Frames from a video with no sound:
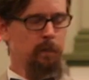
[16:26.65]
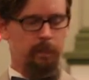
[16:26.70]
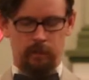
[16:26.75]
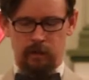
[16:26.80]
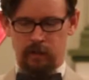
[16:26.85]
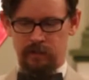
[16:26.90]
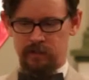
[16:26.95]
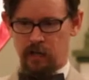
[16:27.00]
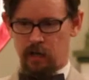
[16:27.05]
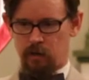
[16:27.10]

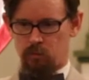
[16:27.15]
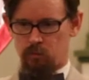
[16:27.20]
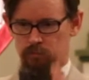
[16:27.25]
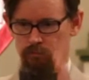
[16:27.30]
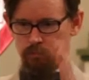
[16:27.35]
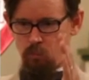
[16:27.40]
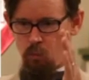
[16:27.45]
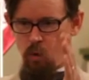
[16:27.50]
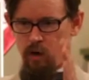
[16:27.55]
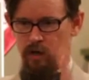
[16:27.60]
It's
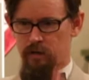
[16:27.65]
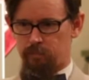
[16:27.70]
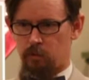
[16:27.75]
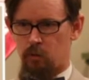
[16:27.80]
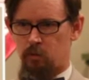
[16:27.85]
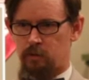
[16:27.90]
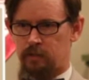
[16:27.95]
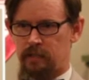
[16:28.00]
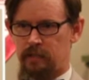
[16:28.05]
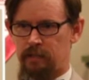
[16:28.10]
got one
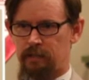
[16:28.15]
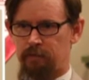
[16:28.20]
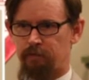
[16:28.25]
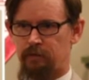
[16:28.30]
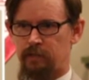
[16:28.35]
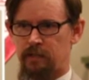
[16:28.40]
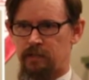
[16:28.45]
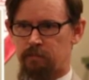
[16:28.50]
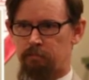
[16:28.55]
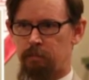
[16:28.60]
motif.
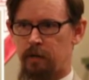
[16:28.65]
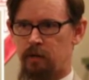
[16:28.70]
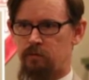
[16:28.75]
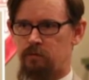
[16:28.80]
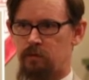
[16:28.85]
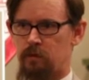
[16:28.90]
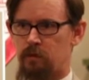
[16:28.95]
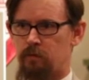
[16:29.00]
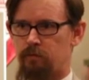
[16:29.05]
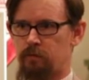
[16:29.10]
It doesn't
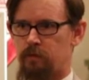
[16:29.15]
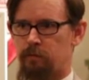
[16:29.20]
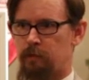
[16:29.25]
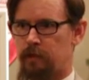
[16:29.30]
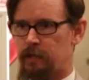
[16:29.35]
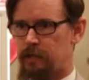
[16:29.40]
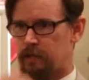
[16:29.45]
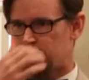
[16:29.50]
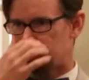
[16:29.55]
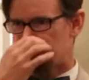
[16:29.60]
bounce all over the
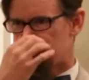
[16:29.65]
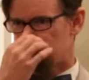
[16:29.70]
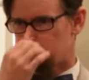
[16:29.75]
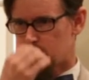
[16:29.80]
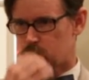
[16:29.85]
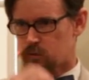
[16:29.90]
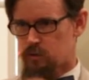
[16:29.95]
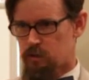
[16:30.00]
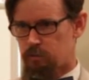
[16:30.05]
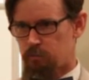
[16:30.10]
place.
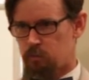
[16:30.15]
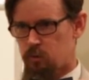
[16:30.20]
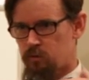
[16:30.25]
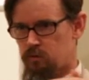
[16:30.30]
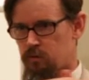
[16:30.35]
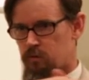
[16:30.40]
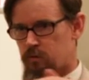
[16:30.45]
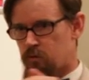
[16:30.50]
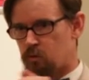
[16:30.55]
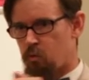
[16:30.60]
So it just
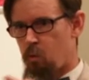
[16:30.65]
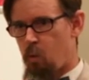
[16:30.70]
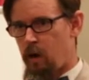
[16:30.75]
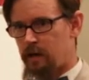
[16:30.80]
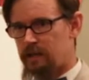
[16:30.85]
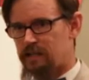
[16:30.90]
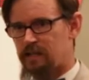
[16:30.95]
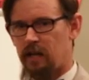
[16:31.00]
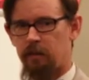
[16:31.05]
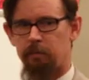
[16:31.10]
moves you through
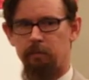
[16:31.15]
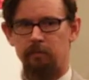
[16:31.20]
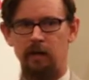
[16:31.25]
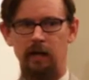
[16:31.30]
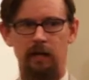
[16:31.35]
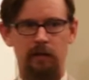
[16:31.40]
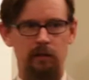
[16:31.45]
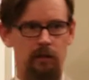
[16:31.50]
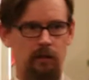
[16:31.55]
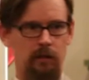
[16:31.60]
one type of
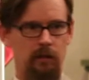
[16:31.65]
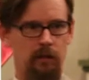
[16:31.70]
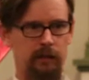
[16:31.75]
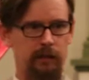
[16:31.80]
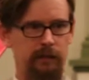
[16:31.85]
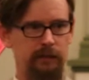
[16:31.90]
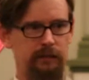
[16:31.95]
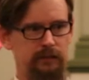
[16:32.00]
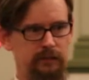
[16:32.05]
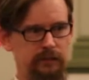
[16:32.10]
dialogue, and
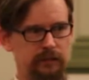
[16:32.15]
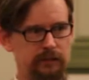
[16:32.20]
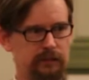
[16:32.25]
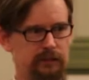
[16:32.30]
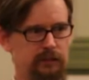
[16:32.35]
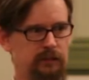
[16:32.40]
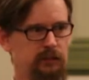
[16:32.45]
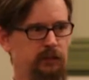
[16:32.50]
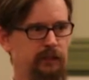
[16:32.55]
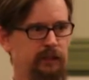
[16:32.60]
it's just
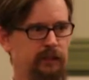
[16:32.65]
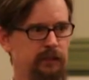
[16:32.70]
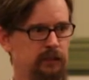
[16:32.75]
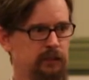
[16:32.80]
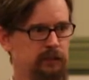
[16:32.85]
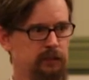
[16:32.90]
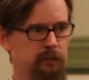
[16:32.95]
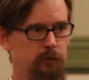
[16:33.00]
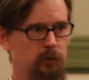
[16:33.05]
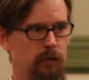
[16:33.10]
intriguing.
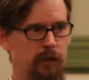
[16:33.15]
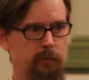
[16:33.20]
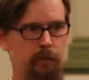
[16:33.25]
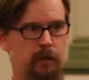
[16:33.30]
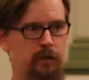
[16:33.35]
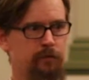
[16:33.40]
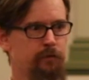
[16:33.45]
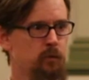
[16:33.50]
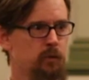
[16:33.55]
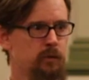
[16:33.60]
There's some great
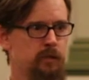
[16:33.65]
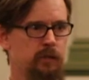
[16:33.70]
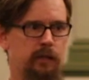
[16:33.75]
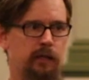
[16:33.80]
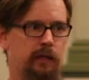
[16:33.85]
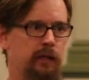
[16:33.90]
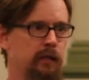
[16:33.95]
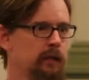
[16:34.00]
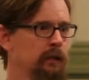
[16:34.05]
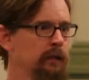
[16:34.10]
metaphors in
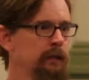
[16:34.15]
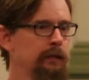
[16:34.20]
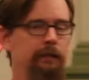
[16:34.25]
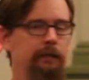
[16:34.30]
there.